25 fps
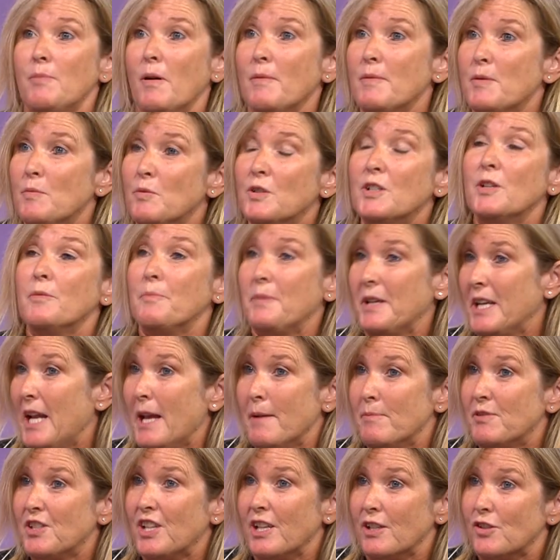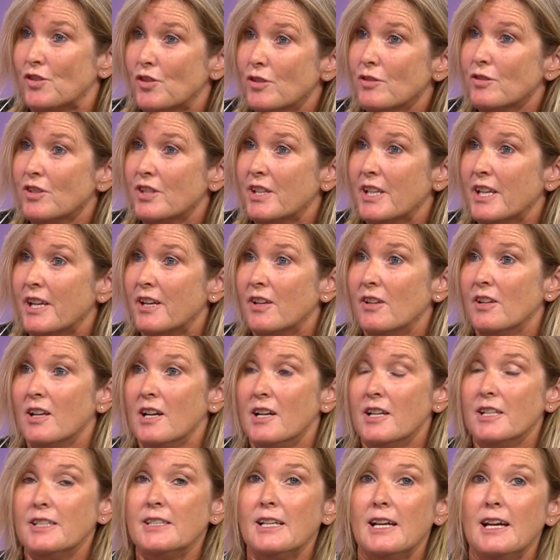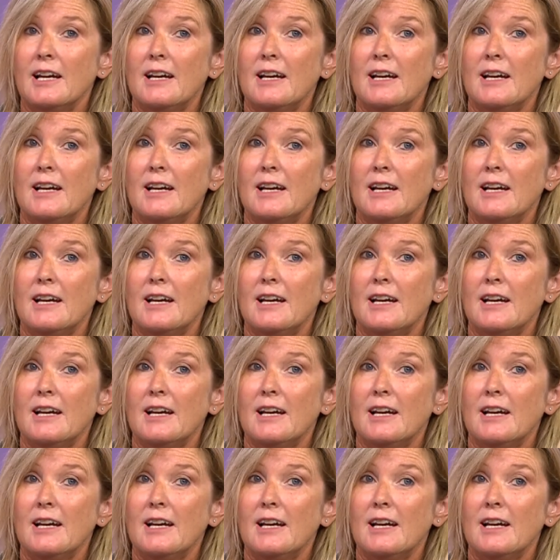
probably wouldn't have been able to get through to the airline.